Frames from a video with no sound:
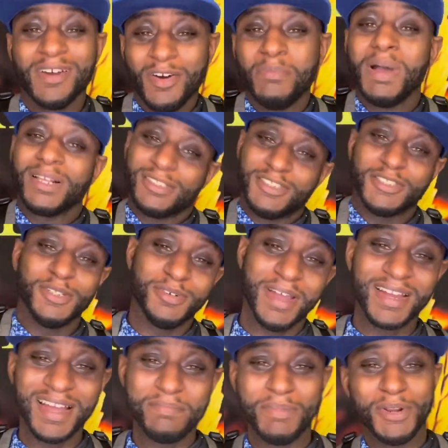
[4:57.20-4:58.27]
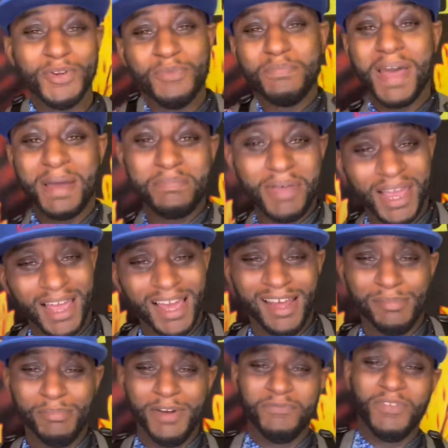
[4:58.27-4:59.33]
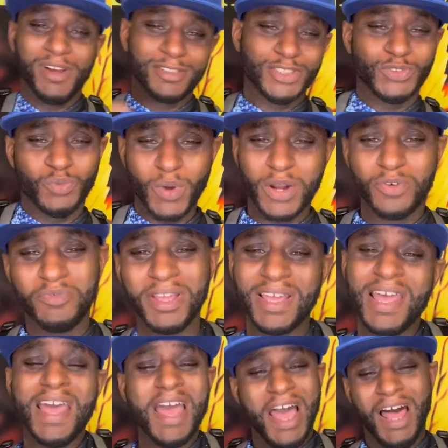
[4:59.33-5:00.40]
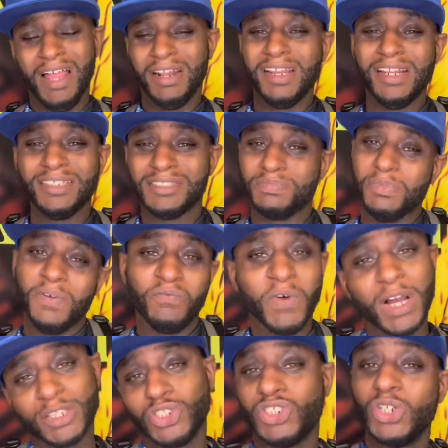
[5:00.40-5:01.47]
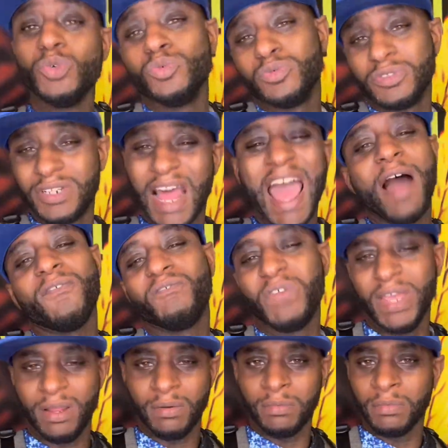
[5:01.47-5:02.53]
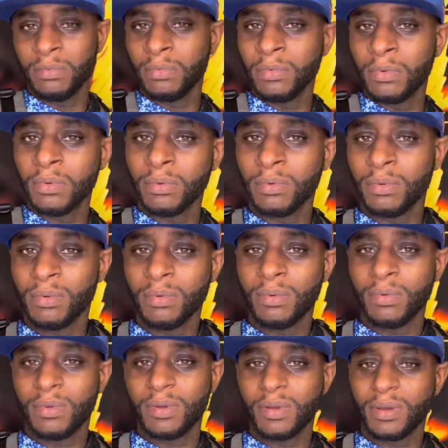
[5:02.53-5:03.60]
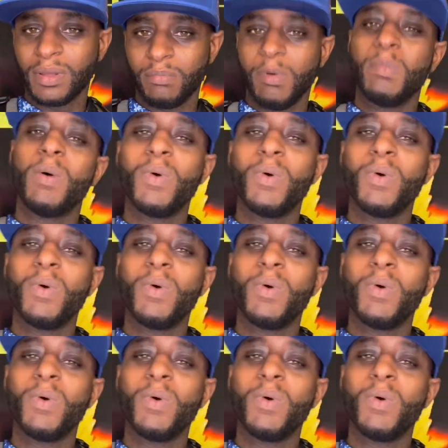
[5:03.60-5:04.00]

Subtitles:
go back to school. I got my new backpack. I got a motherfucking sweater. All I need is some motherfucking shoes and outfit. I'm on my